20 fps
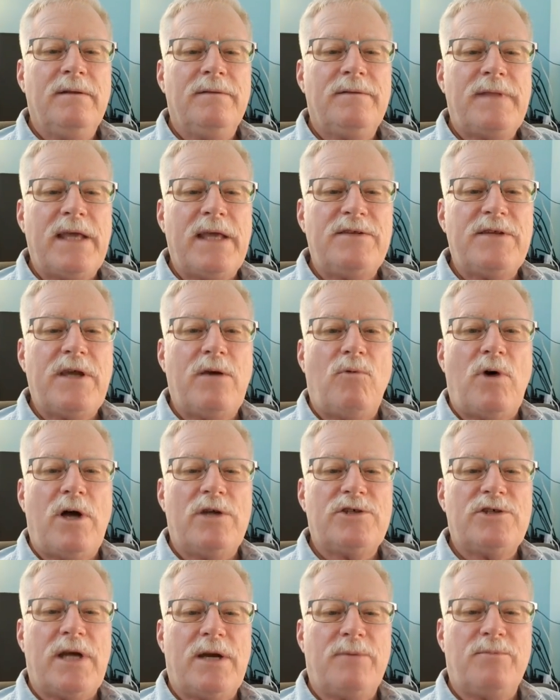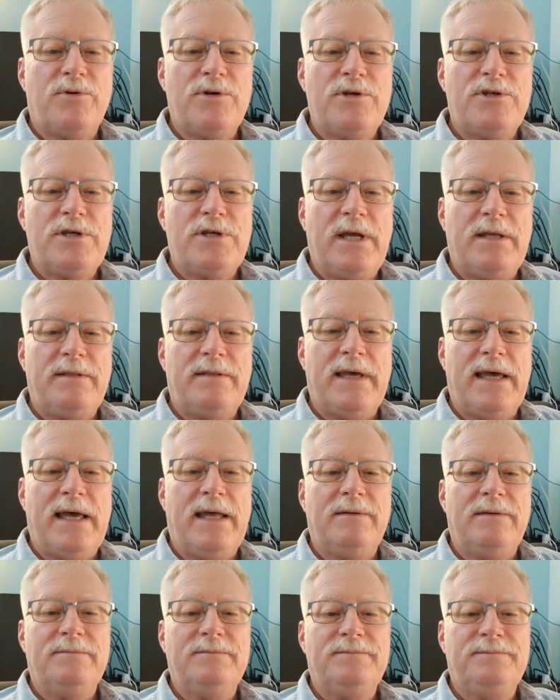Thanks, Awash. I appreciate
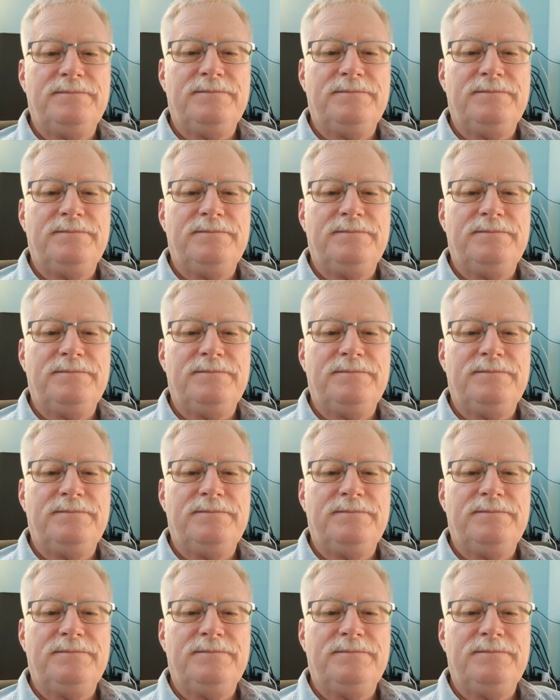that.